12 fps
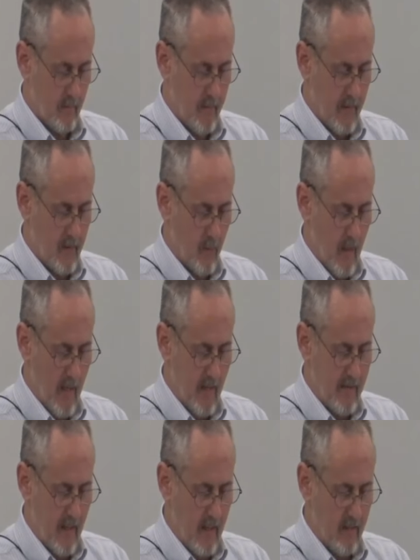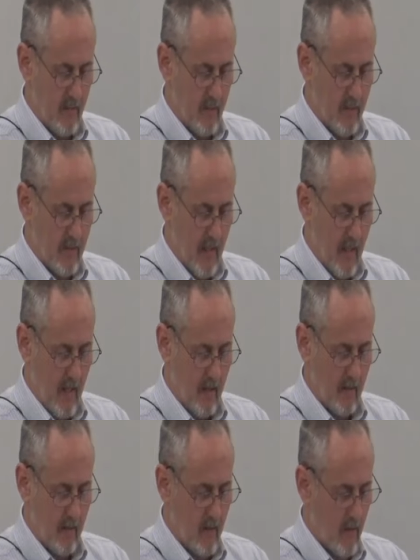But the wise answered,
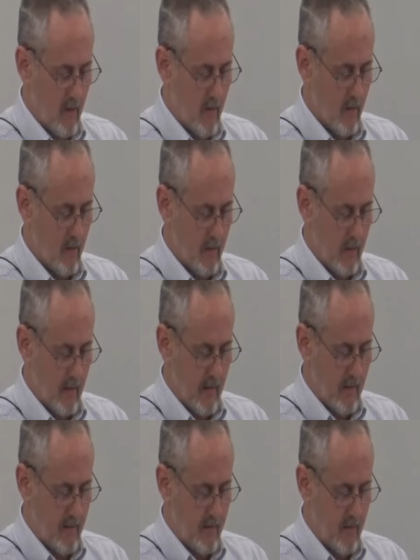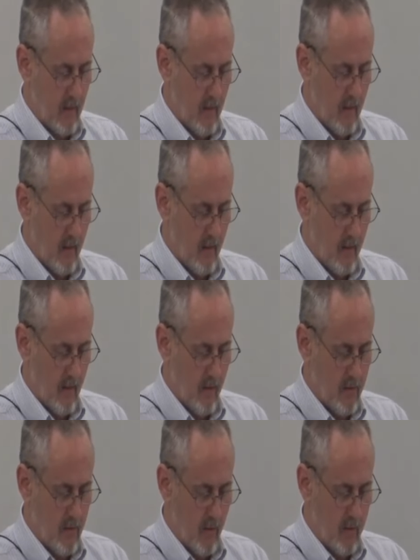saying, No, lest there
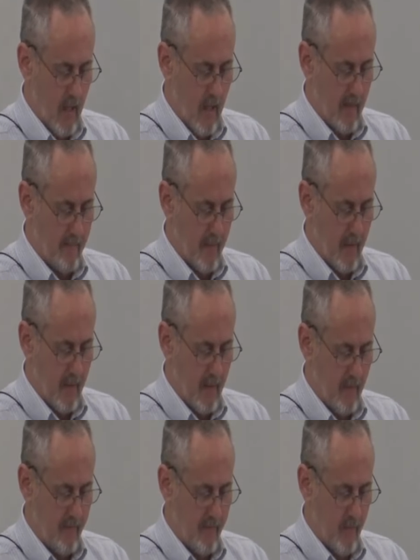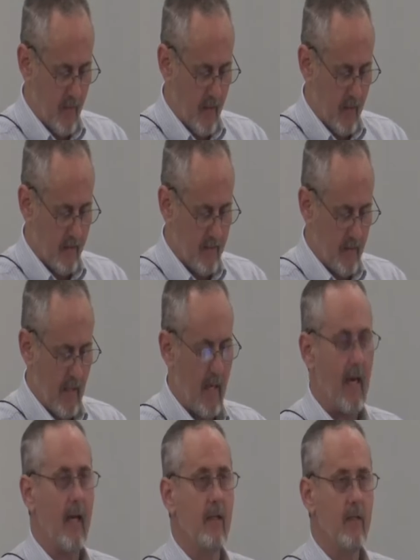should not be enough for us
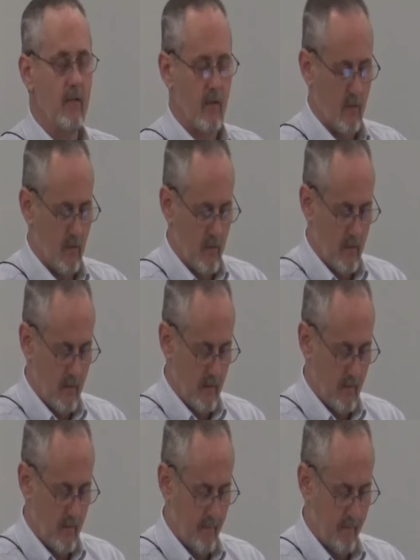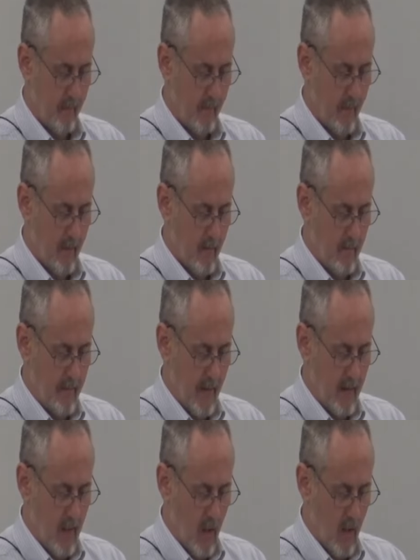and you,
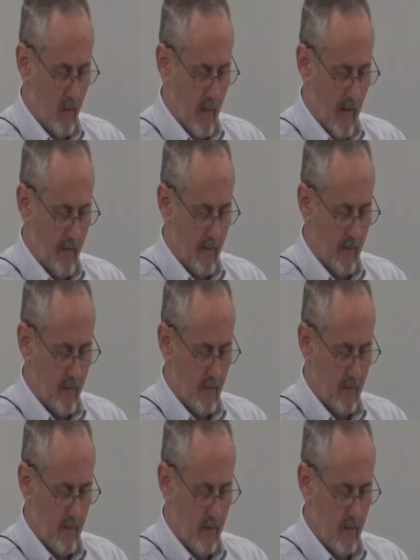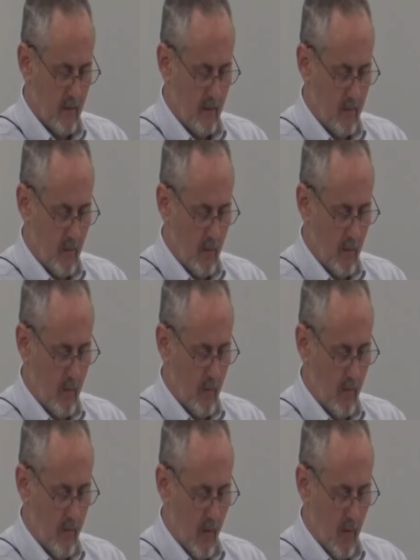but go rather to
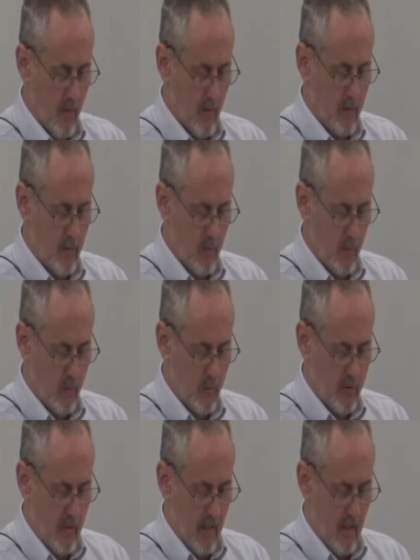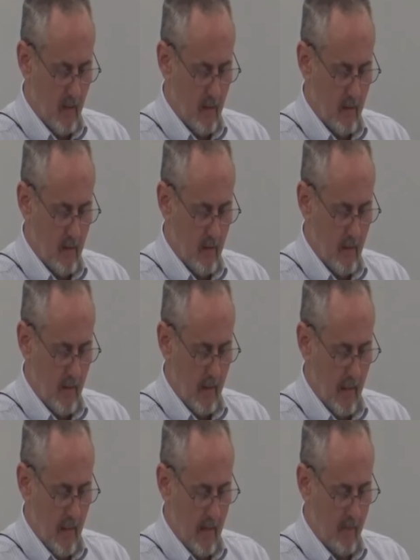those who sell
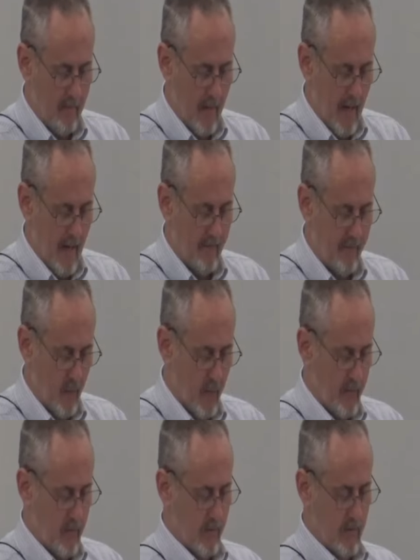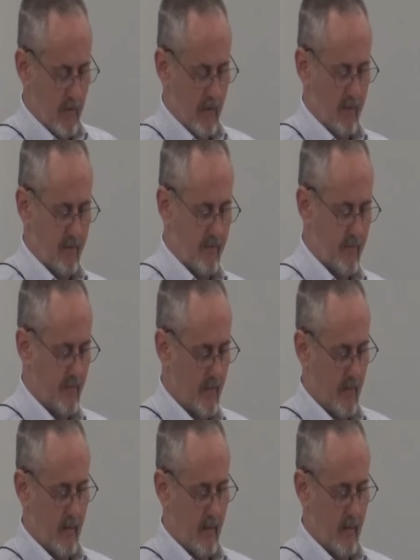and buy for yourself.